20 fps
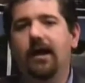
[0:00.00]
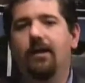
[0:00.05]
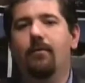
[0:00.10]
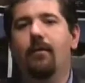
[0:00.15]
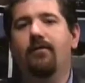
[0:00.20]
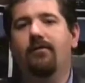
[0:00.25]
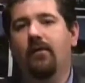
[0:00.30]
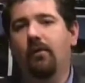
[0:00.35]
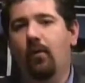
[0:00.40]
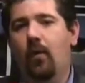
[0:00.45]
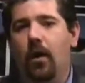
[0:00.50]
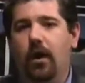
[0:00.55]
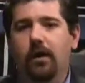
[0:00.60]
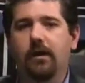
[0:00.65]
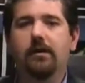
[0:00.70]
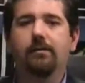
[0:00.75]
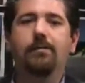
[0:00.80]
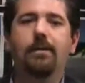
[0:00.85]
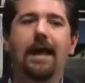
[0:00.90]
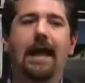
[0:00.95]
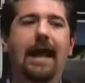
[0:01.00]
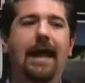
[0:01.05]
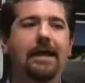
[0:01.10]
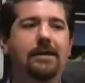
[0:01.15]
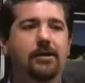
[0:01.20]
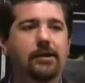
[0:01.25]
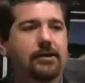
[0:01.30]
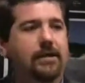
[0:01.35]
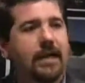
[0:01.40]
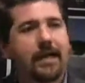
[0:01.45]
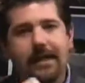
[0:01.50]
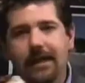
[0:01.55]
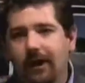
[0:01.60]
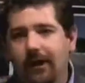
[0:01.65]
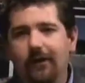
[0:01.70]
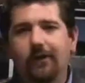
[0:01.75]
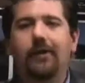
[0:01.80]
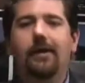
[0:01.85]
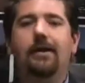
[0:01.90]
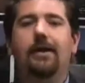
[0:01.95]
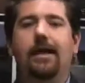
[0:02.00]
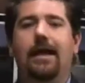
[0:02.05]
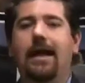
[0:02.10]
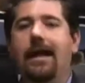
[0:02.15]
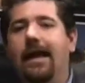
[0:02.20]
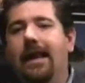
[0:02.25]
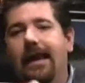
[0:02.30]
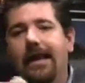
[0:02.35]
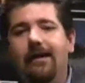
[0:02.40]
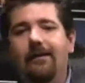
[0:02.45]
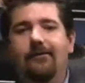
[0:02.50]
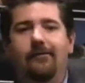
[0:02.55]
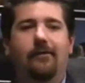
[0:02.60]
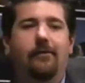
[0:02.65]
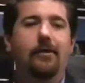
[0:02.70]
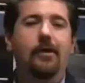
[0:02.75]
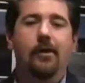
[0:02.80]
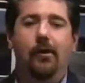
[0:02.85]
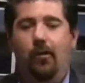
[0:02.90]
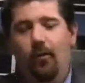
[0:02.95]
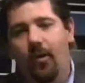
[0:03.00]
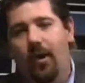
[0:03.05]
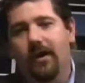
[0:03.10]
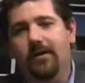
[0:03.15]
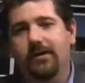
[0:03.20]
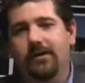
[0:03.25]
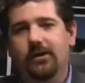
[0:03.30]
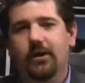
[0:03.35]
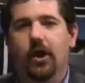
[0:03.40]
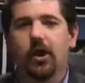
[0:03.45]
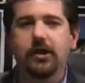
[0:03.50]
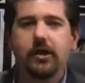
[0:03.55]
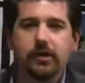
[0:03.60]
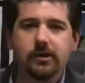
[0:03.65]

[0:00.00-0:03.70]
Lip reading: come over and water the plants or take care of the kitties or walk the dog.